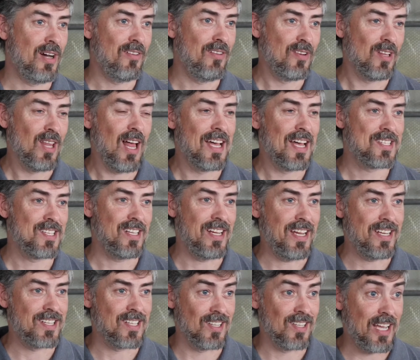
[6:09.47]

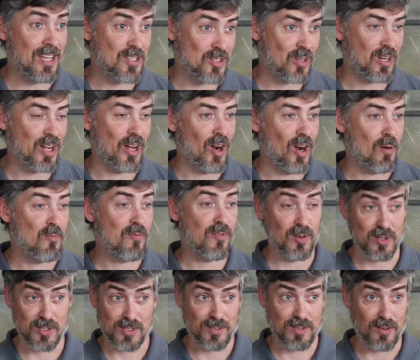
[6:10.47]
Velocity to laser cut
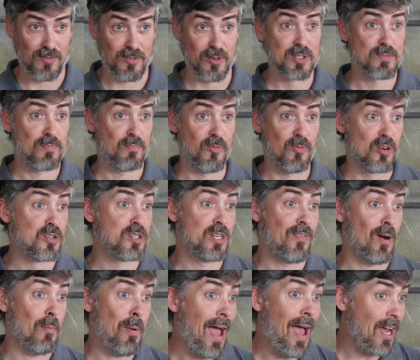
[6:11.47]
the first version
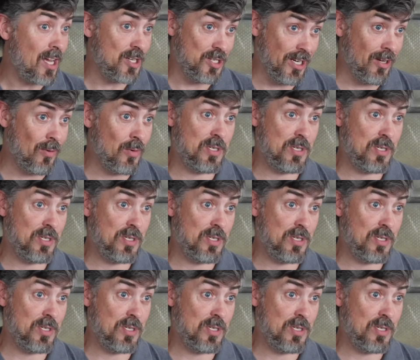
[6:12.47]
of our packaging,